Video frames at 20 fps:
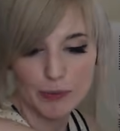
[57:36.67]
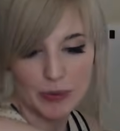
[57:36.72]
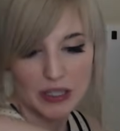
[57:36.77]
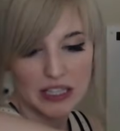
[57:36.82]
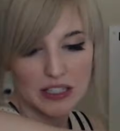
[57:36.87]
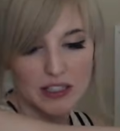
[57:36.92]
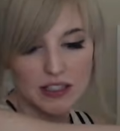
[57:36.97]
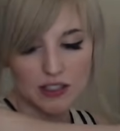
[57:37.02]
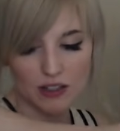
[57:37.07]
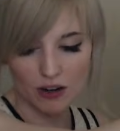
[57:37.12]
but
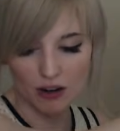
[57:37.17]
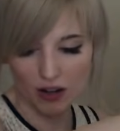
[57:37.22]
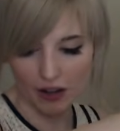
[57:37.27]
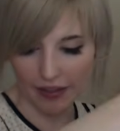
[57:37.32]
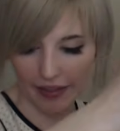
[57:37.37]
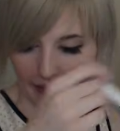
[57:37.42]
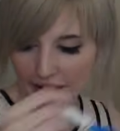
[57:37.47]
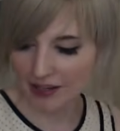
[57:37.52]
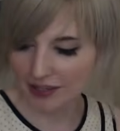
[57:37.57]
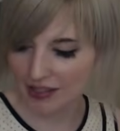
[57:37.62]
these are all
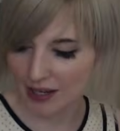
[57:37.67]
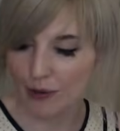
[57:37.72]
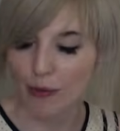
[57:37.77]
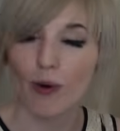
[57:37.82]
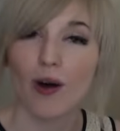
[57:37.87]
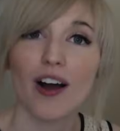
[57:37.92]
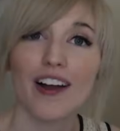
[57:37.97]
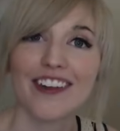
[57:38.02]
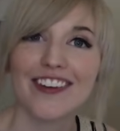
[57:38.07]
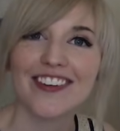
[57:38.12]
things I
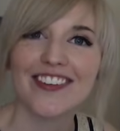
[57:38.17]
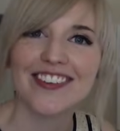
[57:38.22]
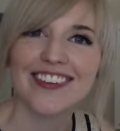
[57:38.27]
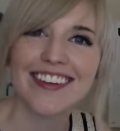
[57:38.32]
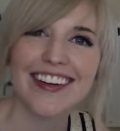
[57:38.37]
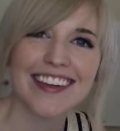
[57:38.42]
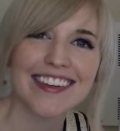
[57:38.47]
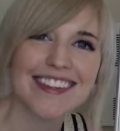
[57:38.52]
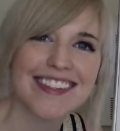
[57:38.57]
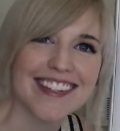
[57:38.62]
want you to
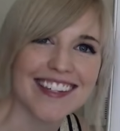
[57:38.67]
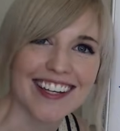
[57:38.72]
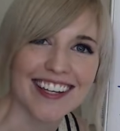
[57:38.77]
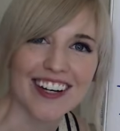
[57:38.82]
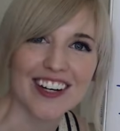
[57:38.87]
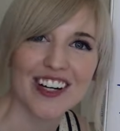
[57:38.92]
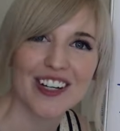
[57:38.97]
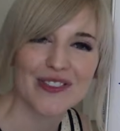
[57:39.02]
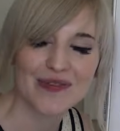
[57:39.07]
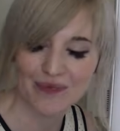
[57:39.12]
consider.
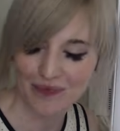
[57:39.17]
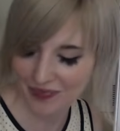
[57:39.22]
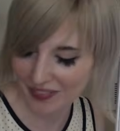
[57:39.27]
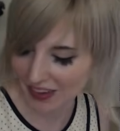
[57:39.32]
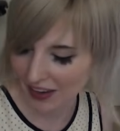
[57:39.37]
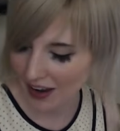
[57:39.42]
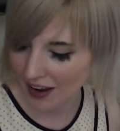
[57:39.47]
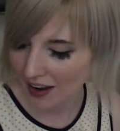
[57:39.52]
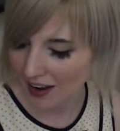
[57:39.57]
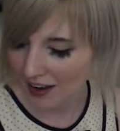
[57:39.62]

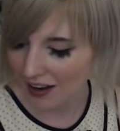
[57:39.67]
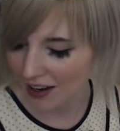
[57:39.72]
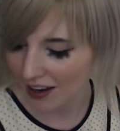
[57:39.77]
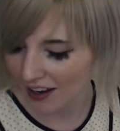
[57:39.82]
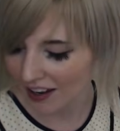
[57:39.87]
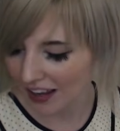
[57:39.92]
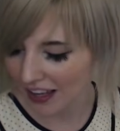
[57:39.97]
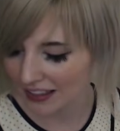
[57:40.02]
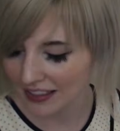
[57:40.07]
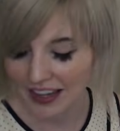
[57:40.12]

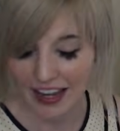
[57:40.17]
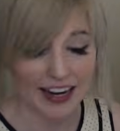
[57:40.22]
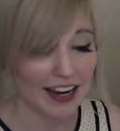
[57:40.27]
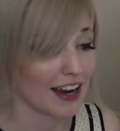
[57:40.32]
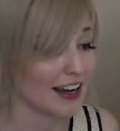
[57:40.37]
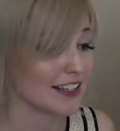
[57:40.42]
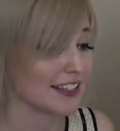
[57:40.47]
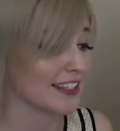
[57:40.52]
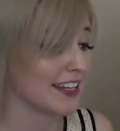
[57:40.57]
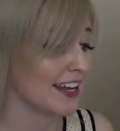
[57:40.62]
And like
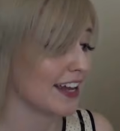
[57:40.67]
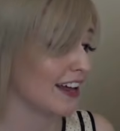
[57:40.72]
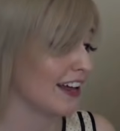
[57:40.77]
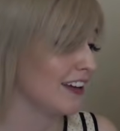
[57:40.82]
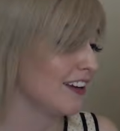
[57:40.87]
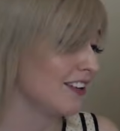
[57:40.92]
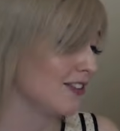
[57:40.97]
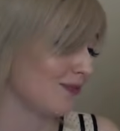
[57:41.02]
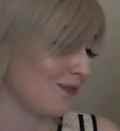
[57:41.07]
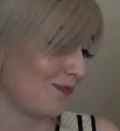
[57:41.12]
I said,
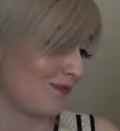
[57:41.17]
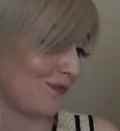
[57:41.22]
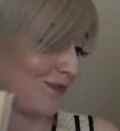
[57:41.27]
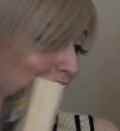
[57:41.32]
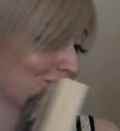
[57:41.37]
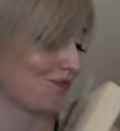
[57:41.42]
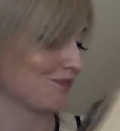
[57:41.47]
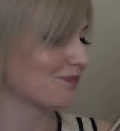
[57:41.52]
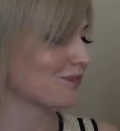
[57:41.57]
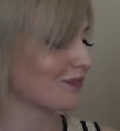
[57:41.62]

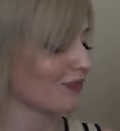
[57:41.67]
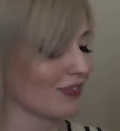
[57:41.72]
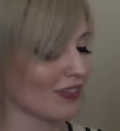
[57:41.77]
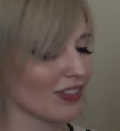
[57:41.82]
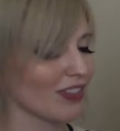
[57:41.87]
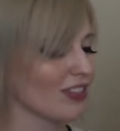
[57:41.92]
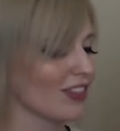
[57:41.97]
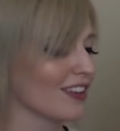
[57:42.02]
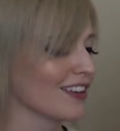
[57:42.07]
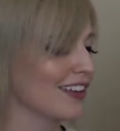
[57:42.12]

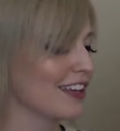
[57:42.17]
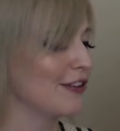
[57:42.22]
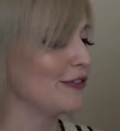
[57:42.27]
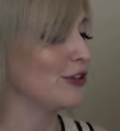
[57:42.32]
if